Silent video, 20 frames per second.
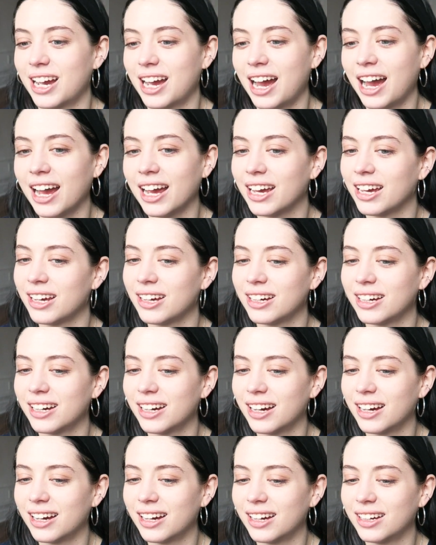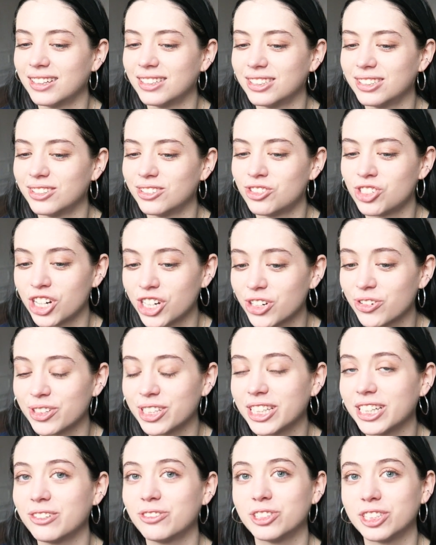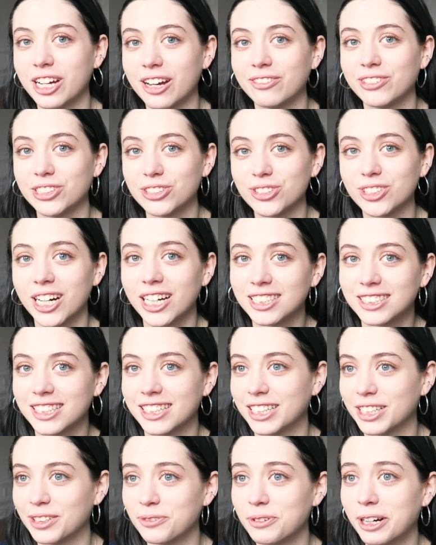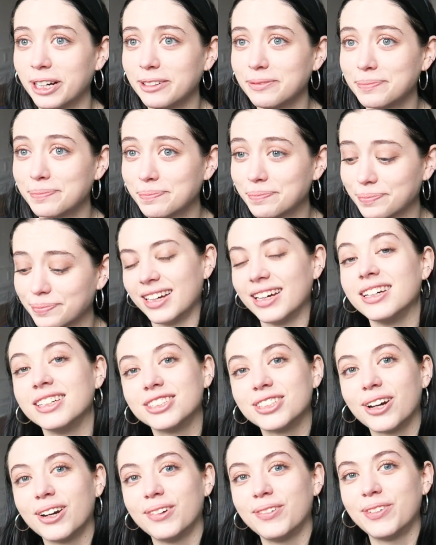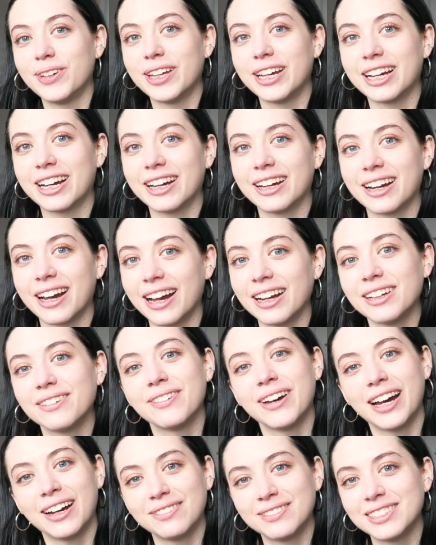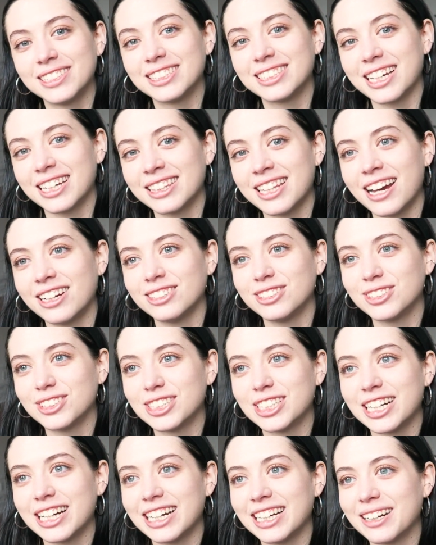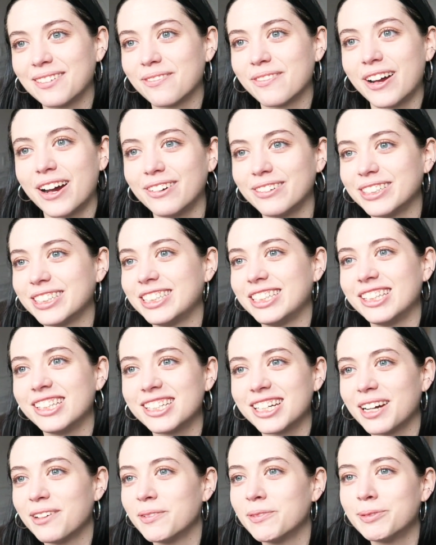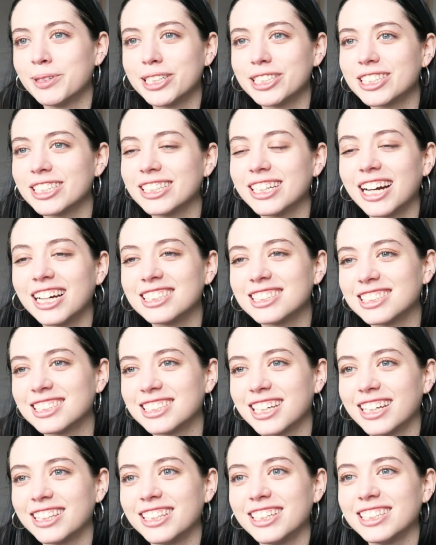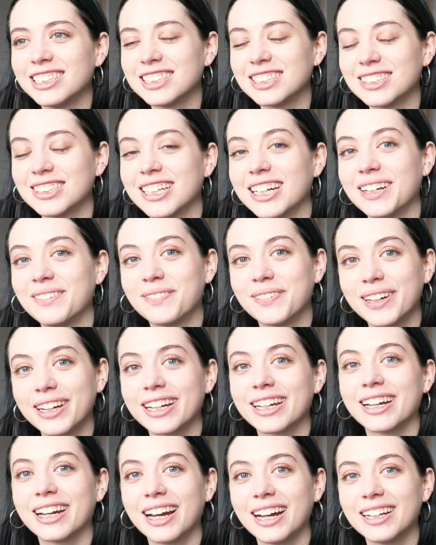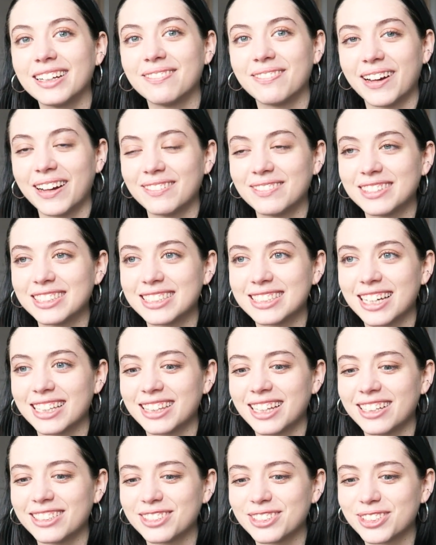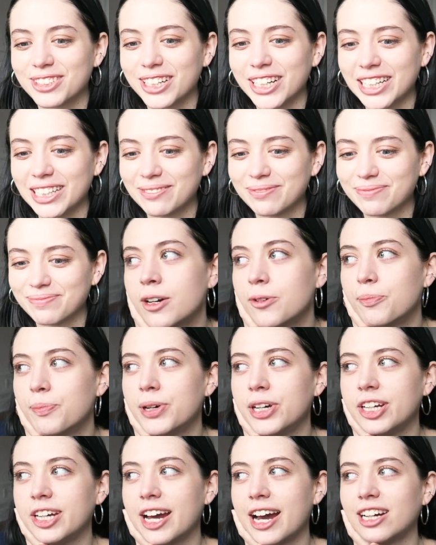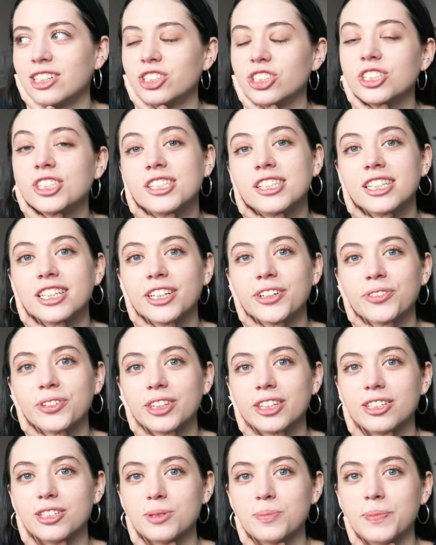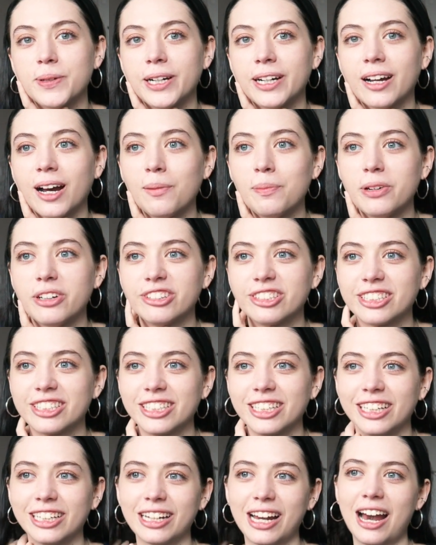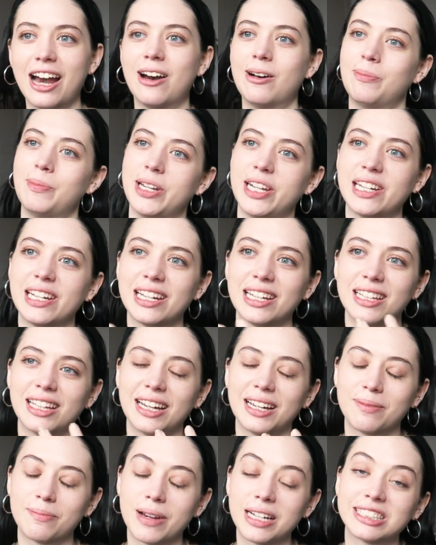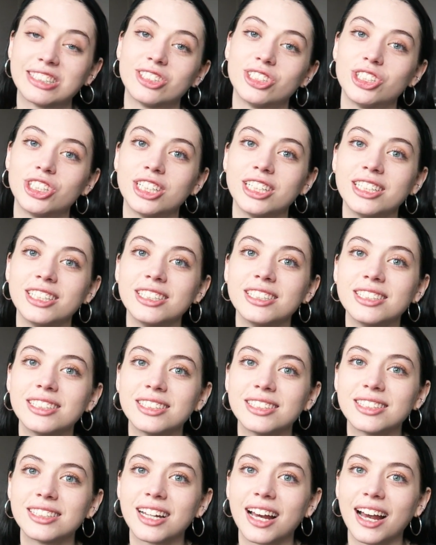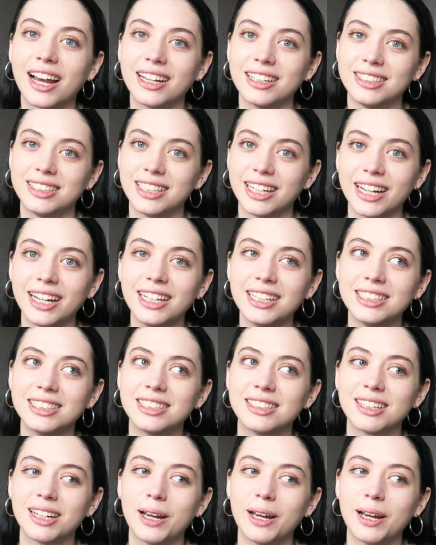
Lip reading: I genuinely would never do that to anyone. So I feel like I kind of have to set that straight. I'm not really the type of person that has to set things straight, but I kind of have to set that straight. But yeah, just dealing with this breakup and seeing how many like messages I get